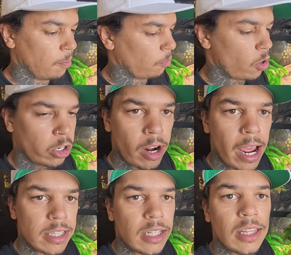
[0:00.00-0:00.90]
water
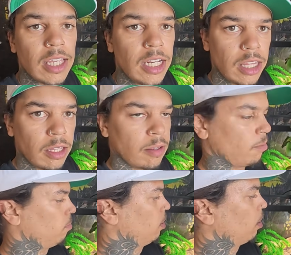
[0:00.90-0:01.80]
hyacinth into the
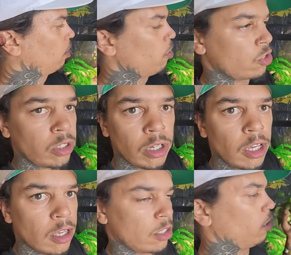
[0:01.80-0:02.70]
enclosure,
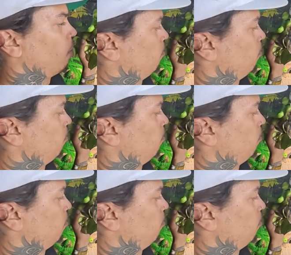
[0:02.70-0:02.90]
so